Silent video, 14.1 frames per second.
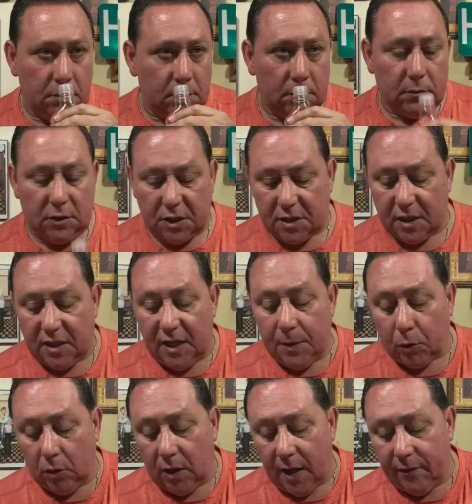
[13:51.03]
just a deeper
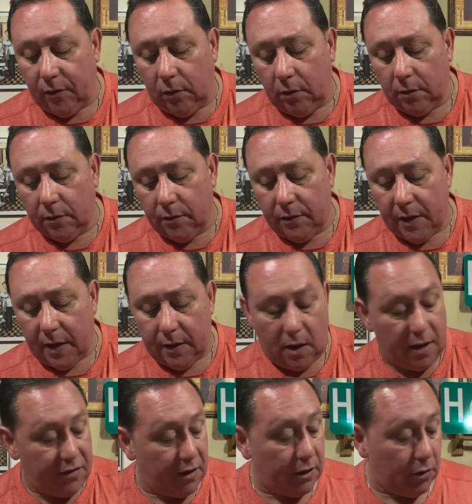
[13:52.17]
level, then I
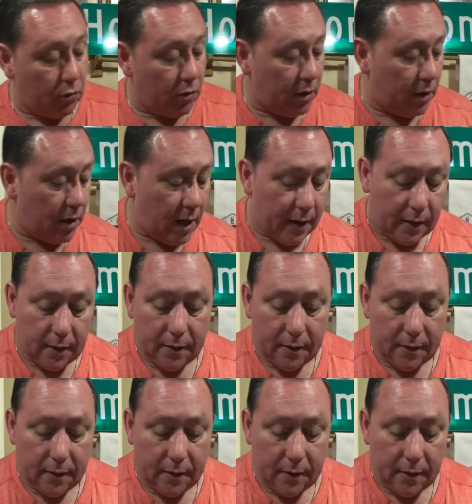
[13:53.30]
think you really like it.